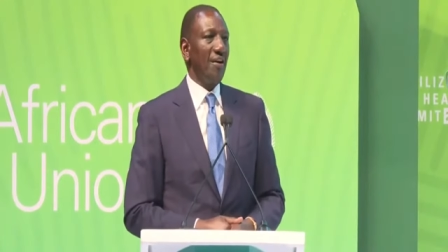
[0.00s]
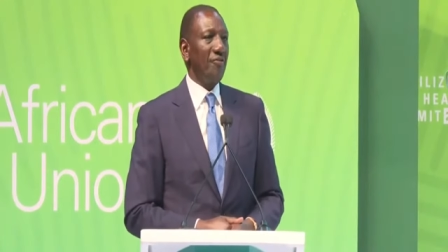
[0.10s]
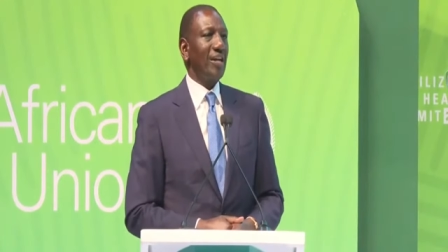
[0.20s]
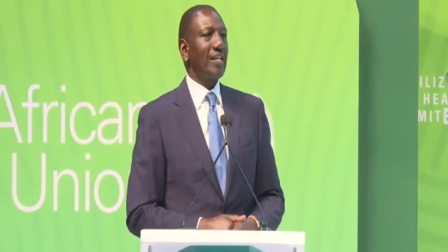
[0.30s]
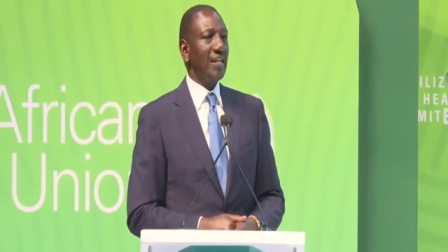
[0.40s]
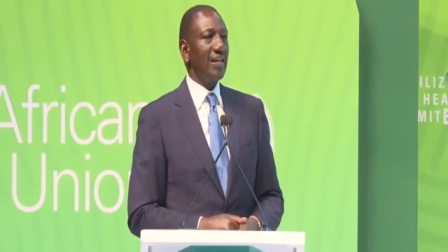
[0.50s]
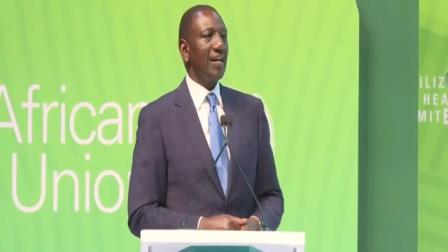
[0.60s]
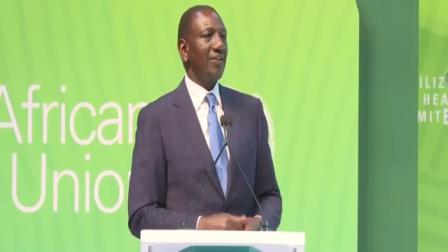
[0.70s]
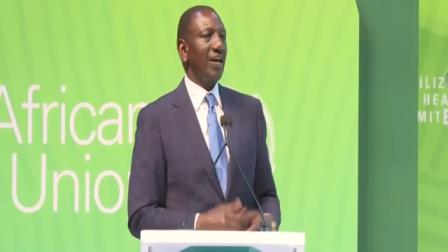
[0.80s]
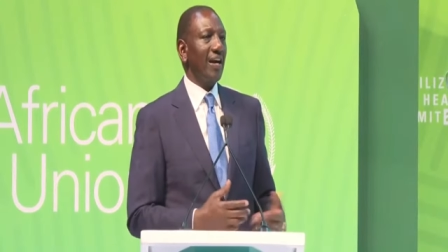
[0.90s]
that
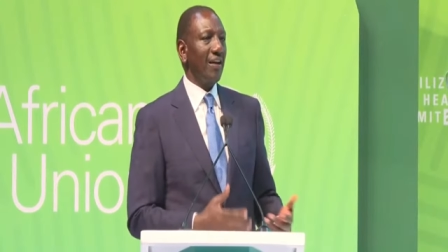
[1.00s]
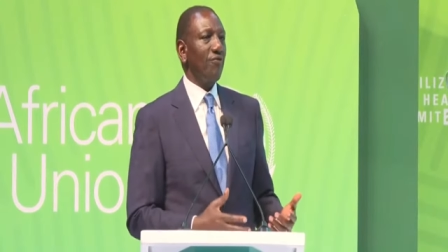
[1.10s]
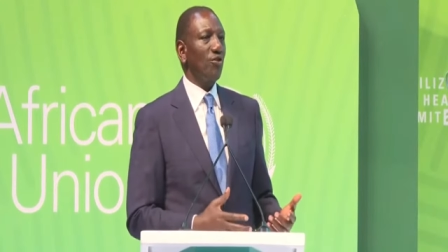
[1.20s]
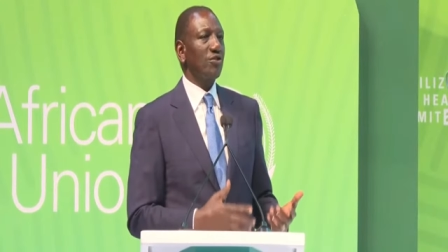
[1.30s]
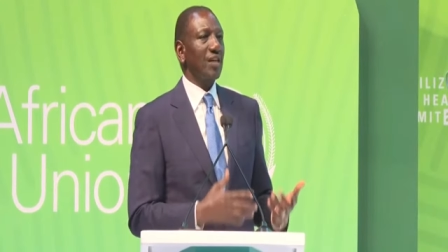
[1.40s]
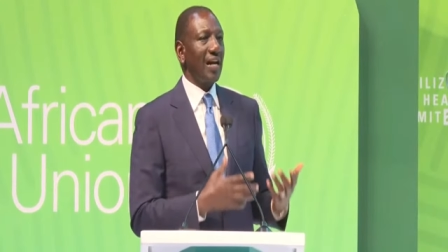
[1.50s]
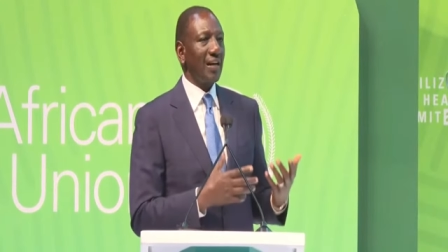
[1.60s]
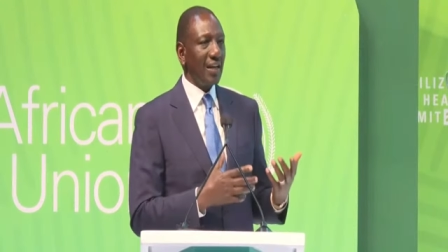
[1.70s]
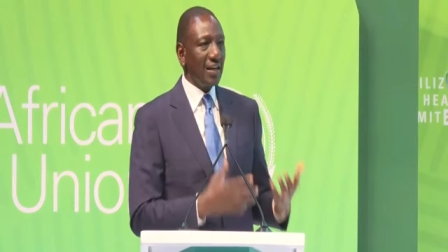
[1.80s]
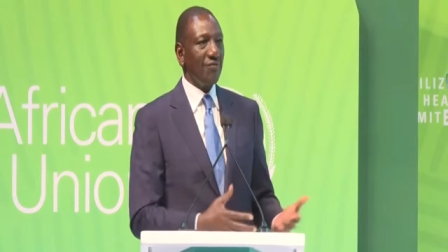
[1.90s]
hinder their efforts and
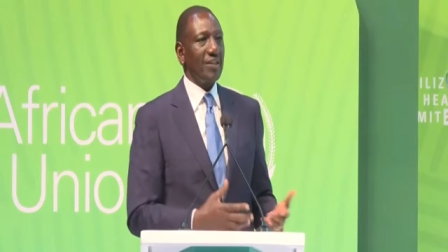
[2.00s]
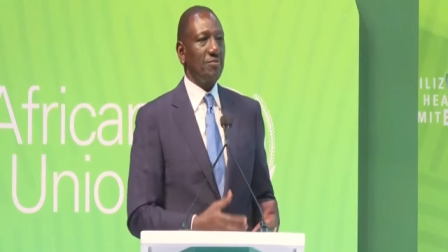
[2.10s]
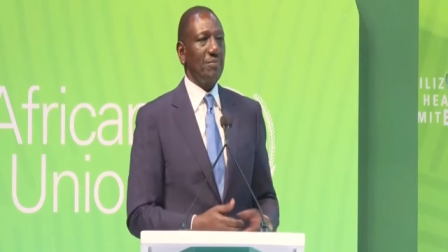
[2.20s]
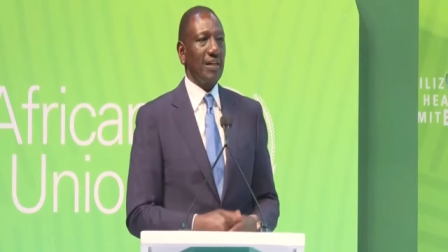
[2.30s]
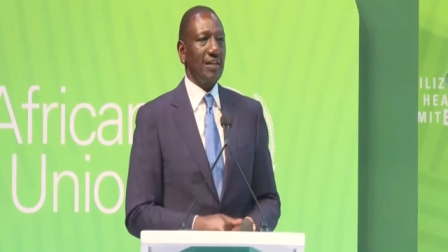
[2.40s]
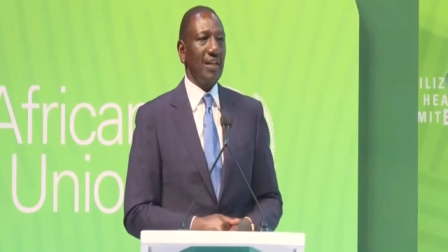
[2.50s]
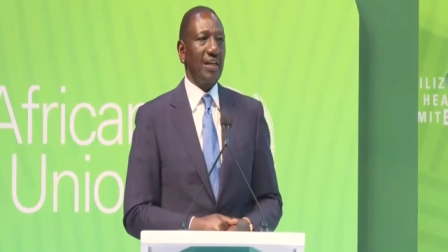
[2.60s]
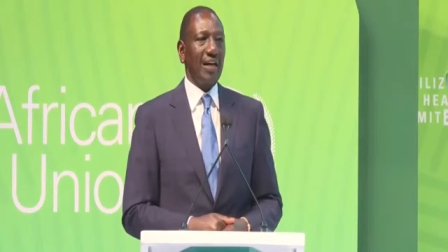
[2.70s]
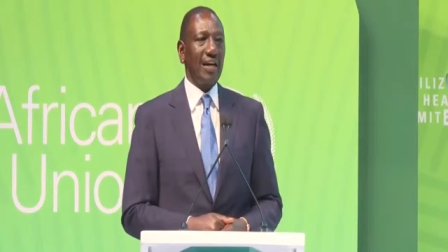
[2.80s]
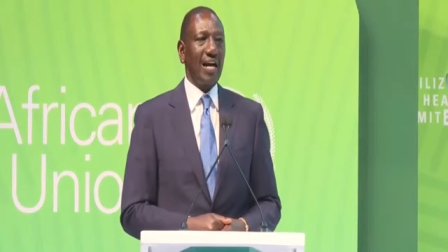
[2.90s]
investment in
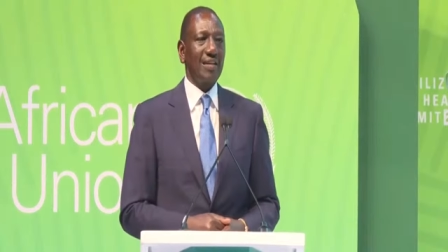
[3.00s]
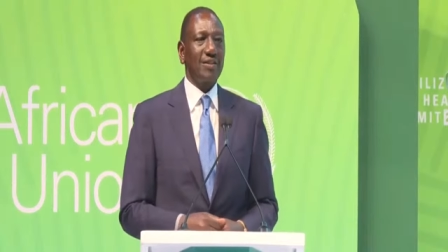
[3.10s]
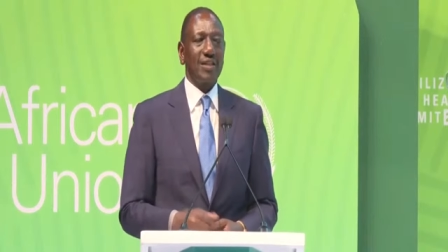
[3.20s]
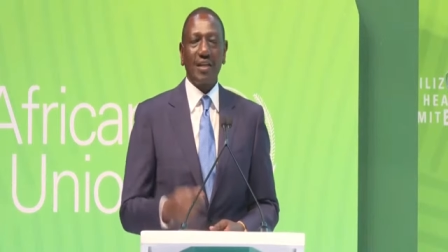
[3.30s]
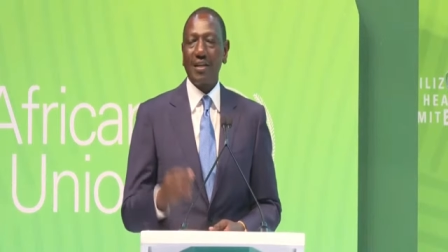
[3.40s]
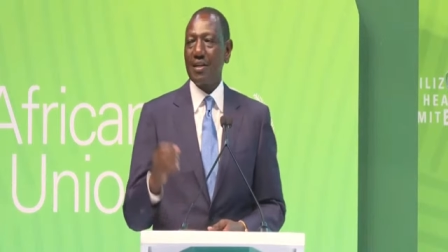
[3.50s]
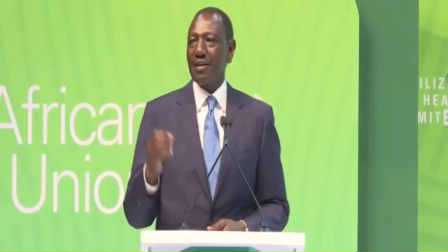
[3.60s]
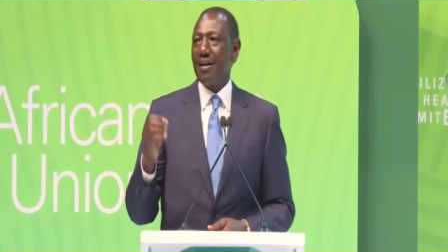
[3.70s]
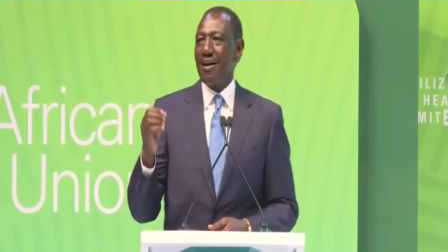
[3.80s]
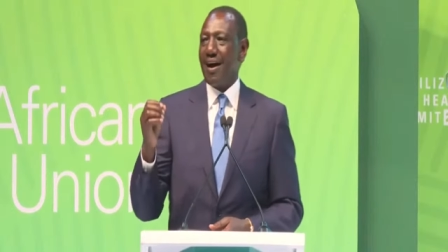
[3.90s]
enhancing
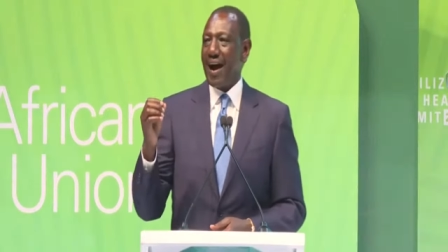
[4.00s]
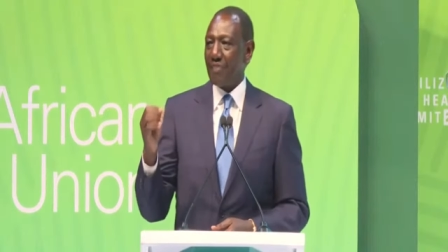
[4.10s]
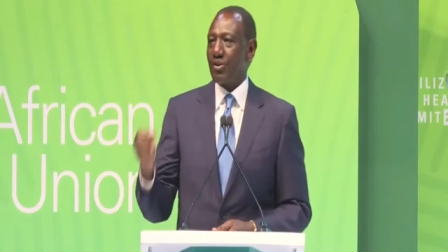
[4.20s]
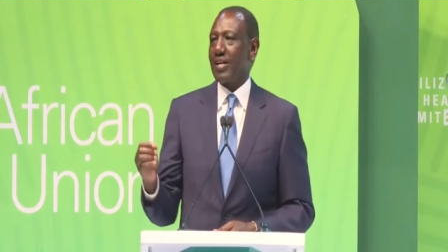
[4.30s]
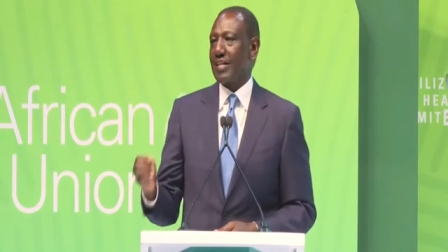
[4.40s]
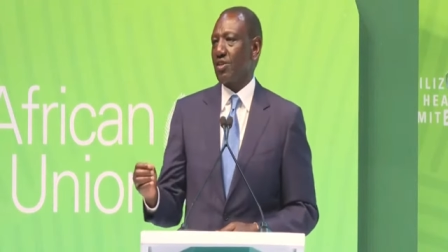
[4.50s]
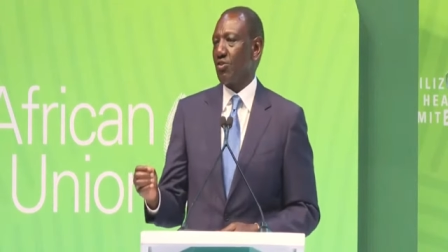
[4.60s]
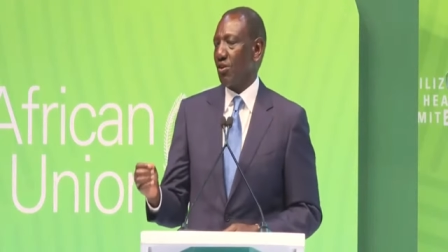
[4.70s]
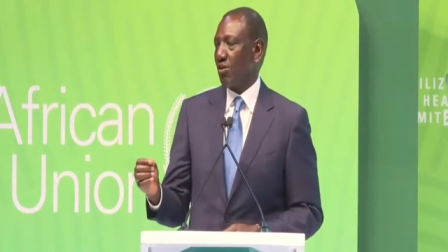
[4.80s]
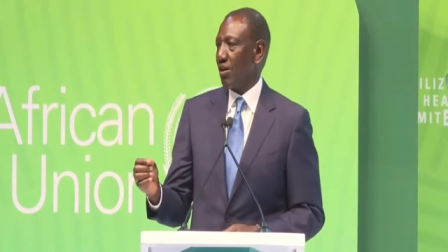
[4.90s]
agricultural